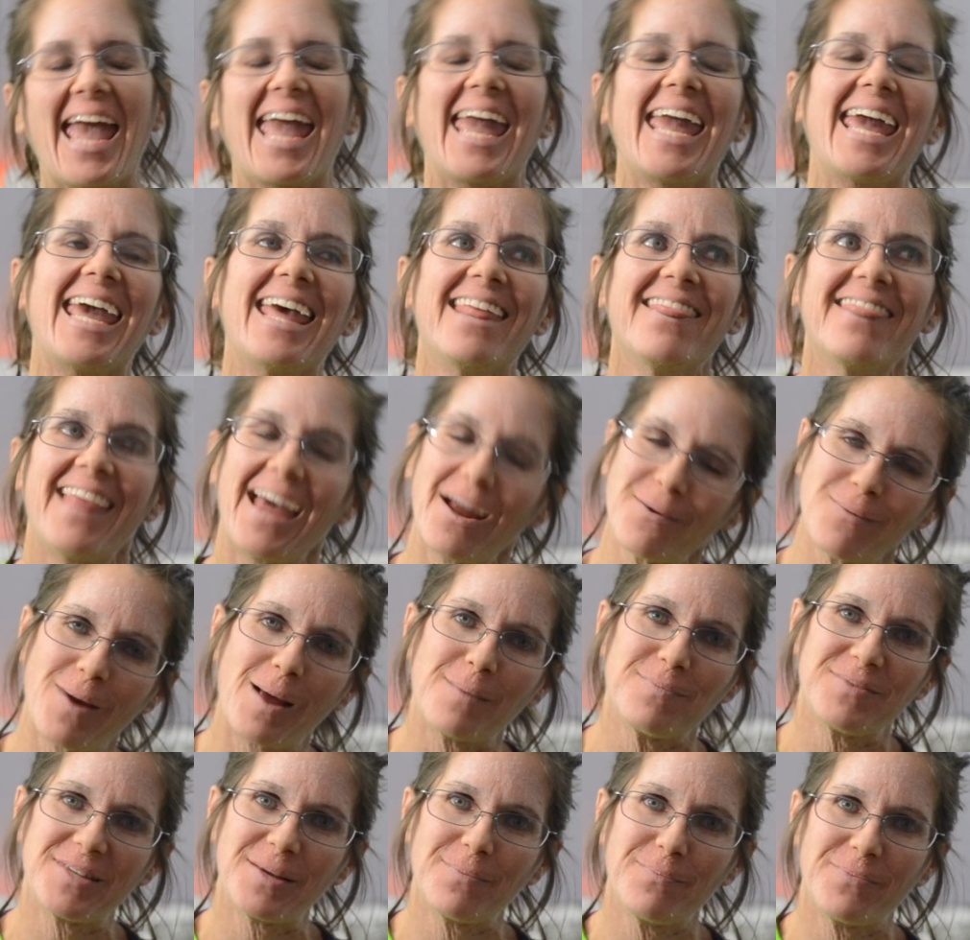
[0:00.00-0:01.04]
And that
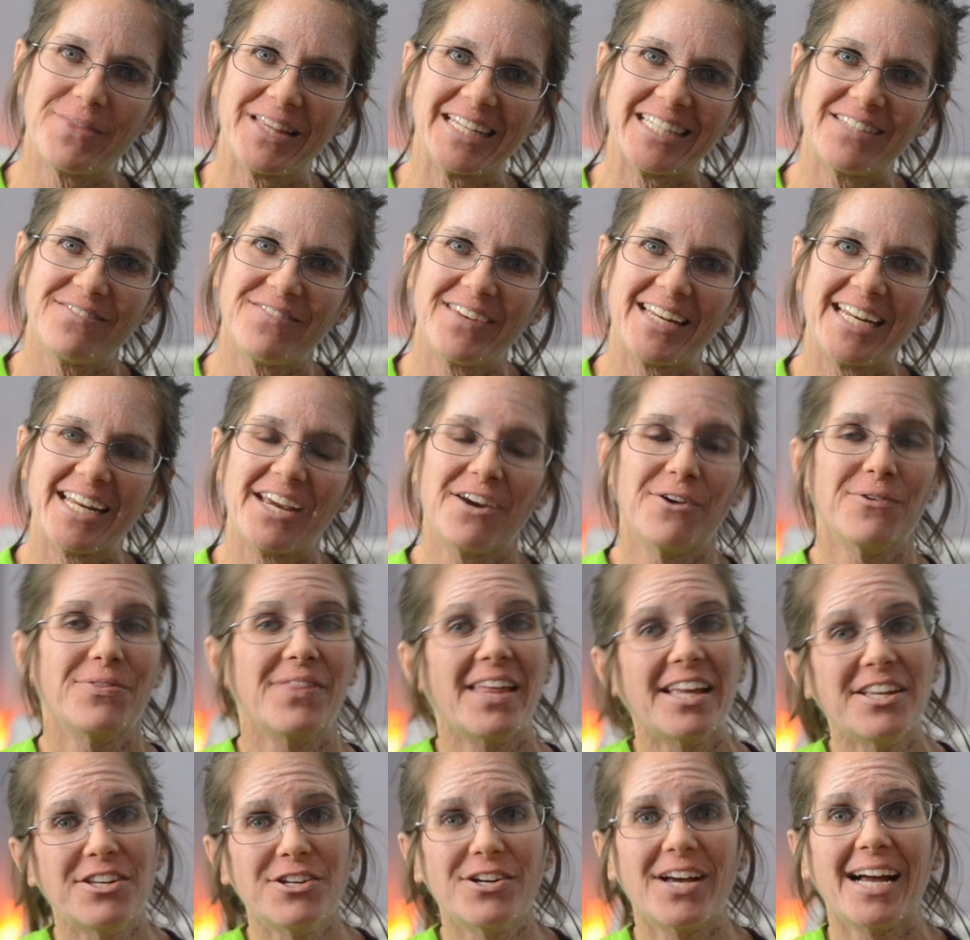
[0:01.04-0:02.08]
wraps up this video.
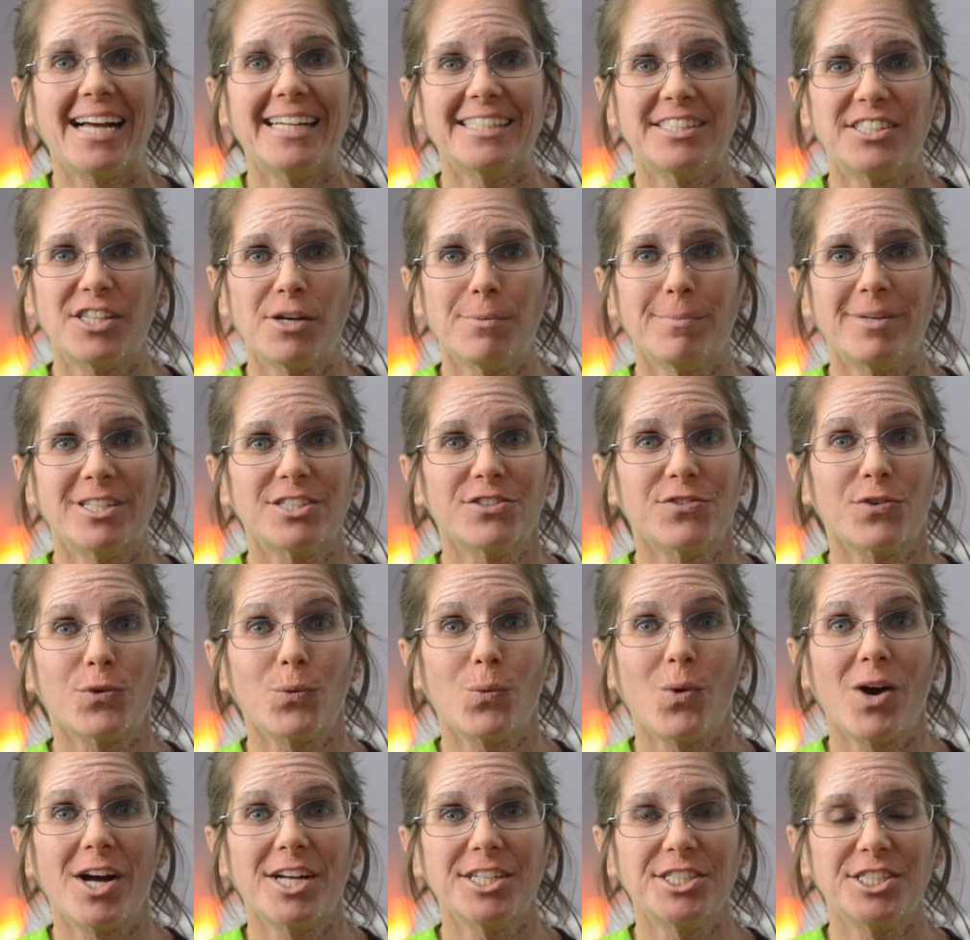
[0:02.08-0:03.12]
Thank you guys so much for
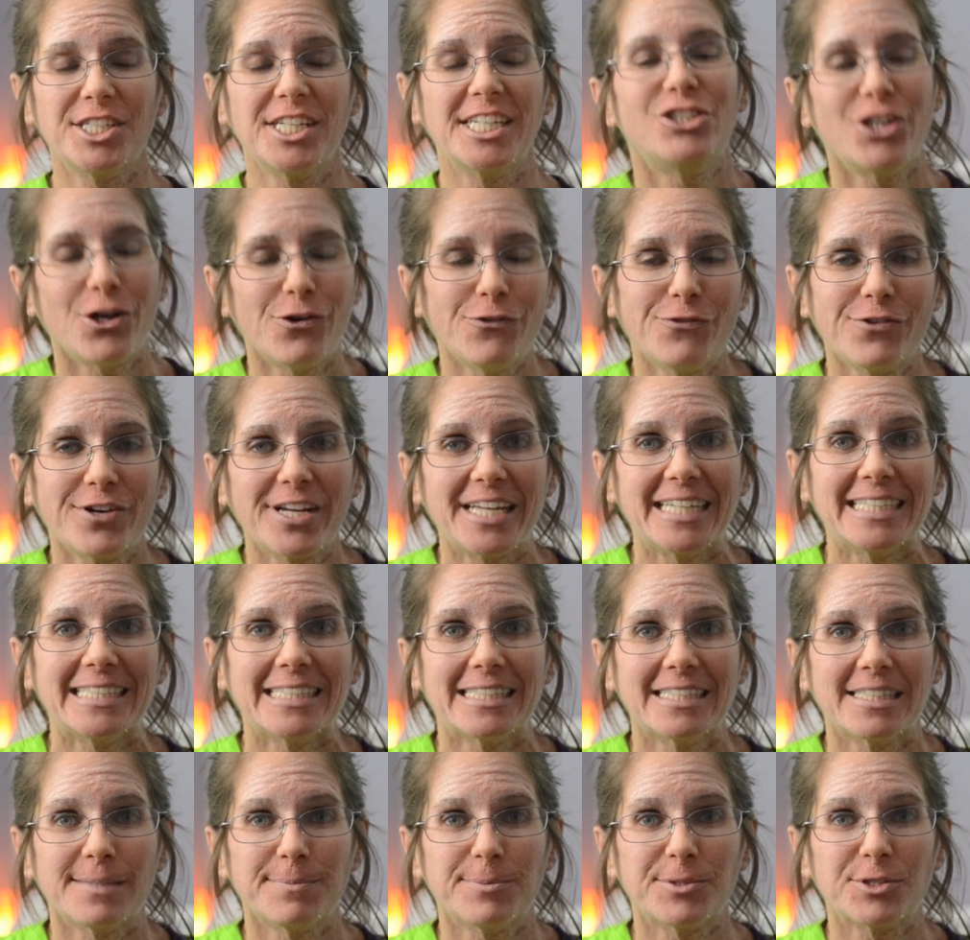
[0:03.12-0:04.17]
watching. Don't forget to
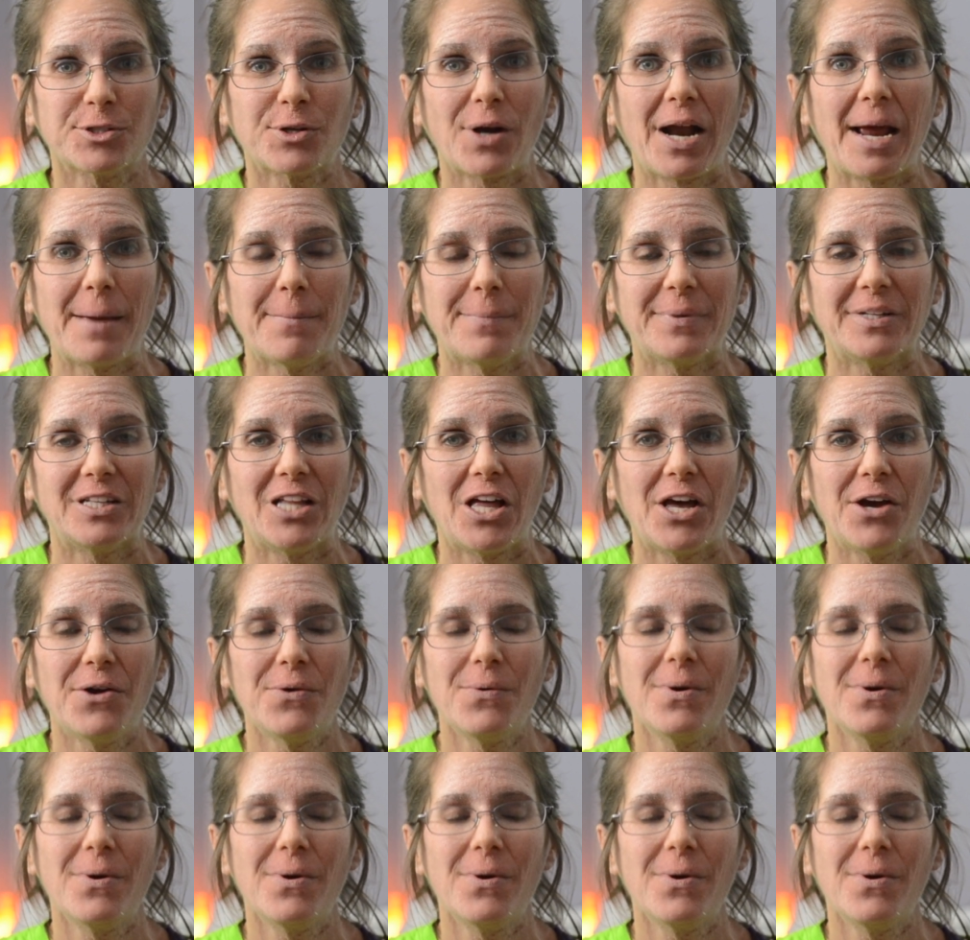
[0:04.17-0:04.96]
subscribe below.